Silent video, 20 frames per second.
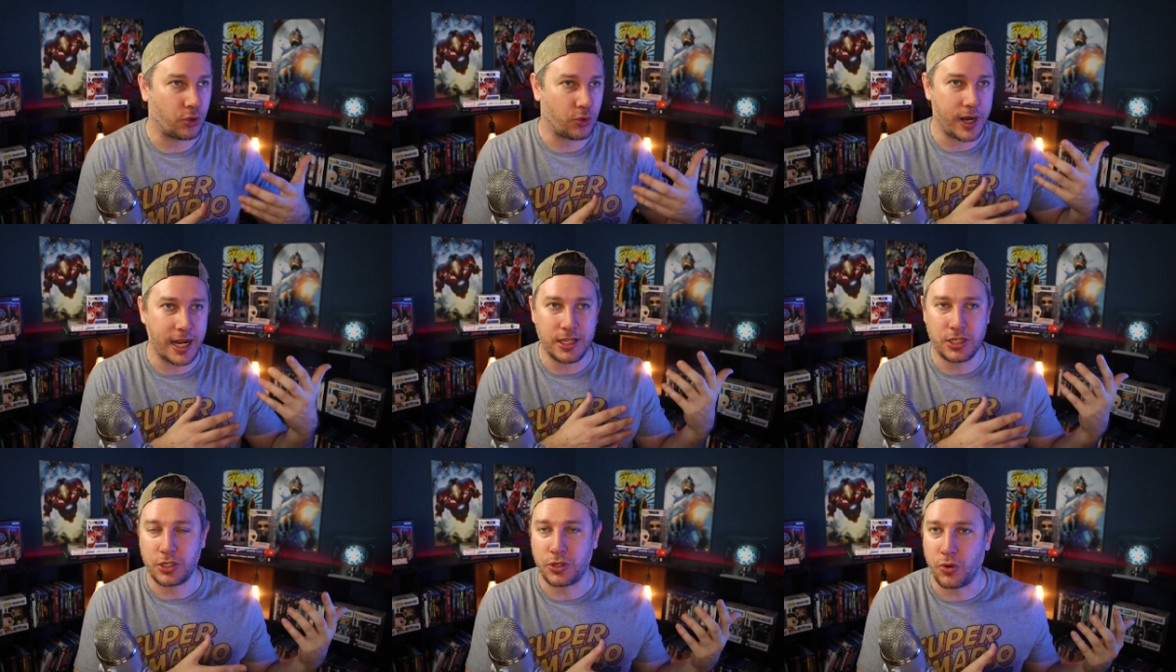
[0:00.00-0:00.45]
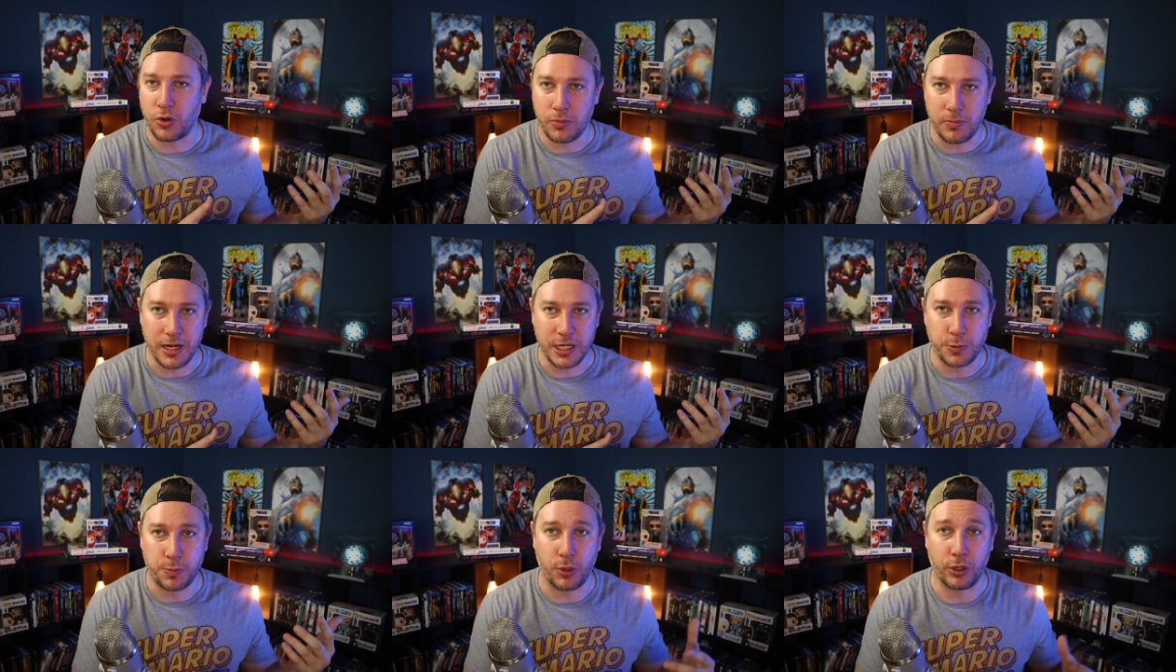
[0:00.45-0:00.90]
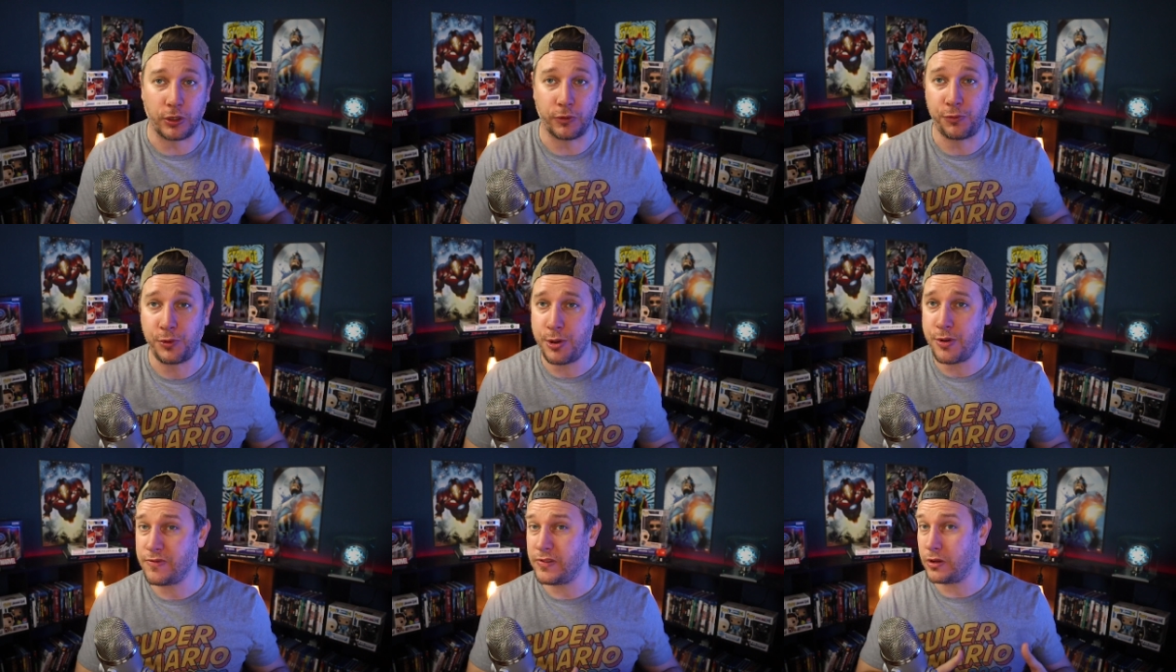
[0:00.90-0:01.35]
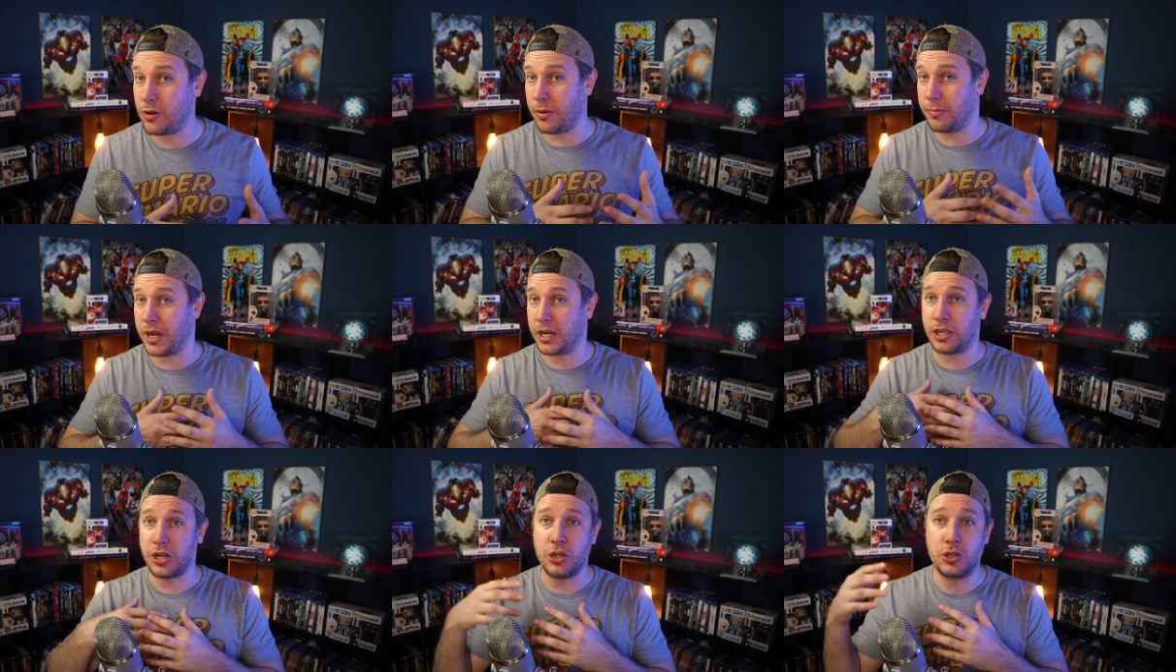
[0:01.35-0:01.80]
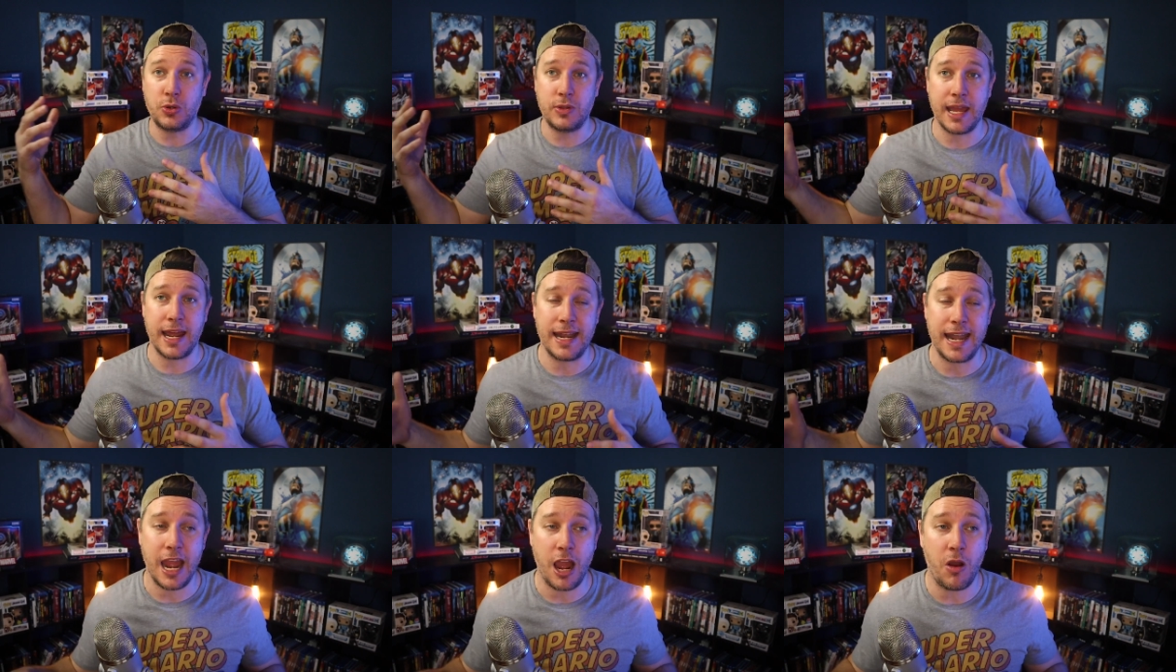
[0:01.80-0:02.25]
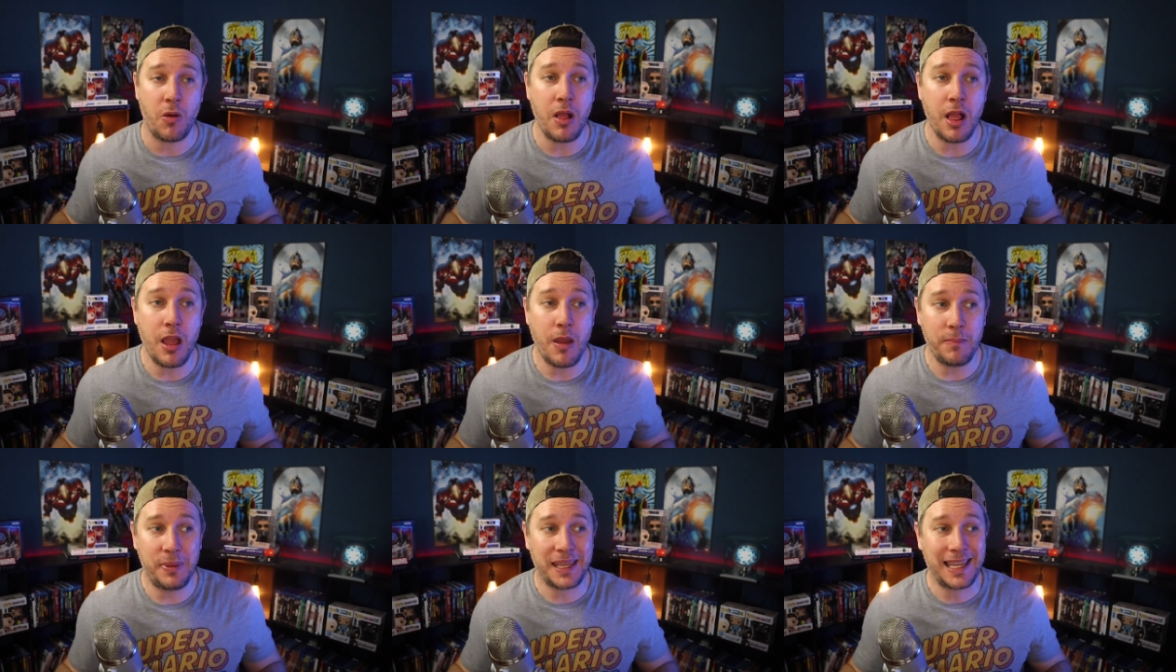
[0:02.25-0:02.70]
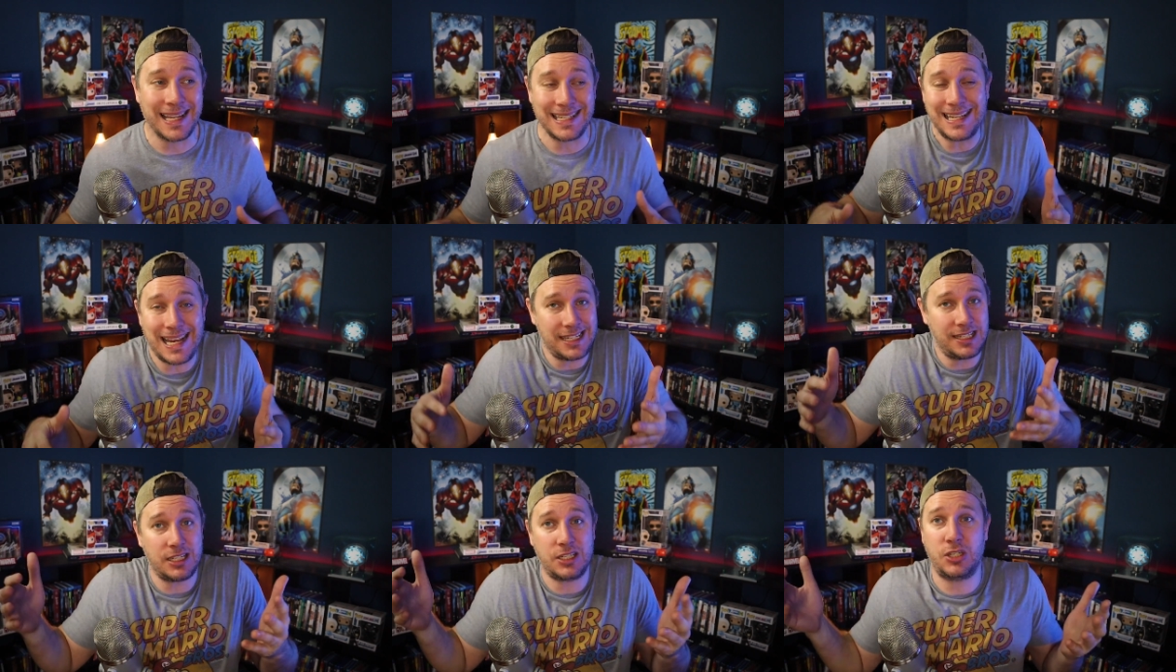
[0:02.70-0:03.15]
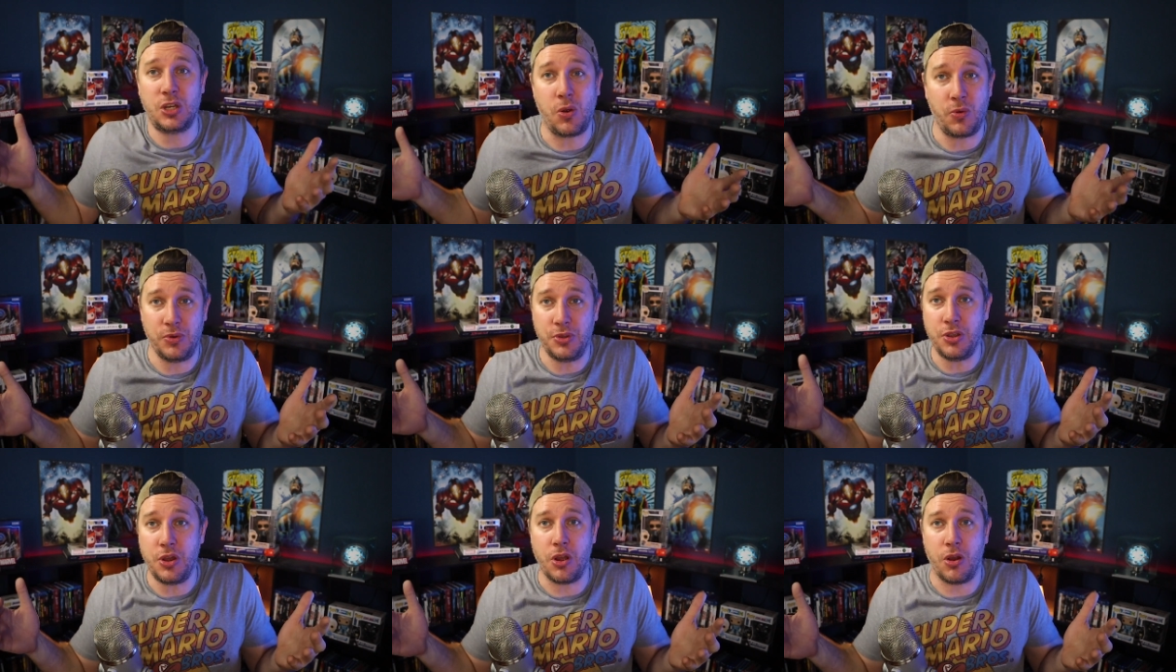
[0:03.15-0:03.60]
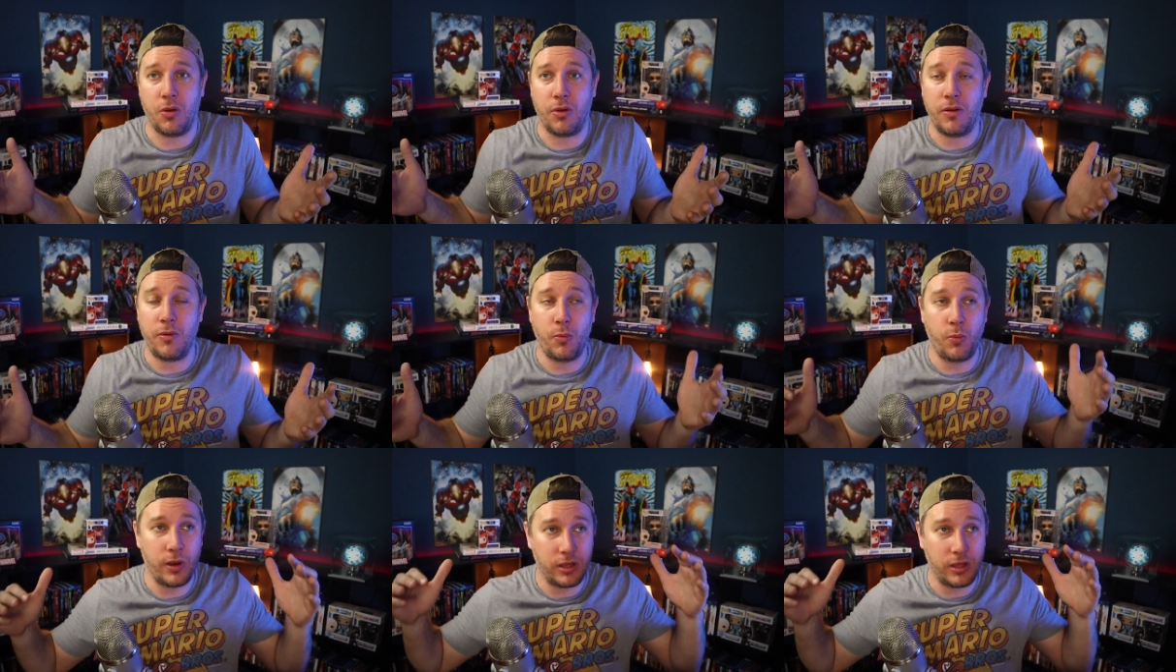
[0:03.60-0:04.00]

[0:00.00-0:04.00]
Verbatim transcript: or grade score in my spoiler free review. I'm not going to do that now because I just don't know.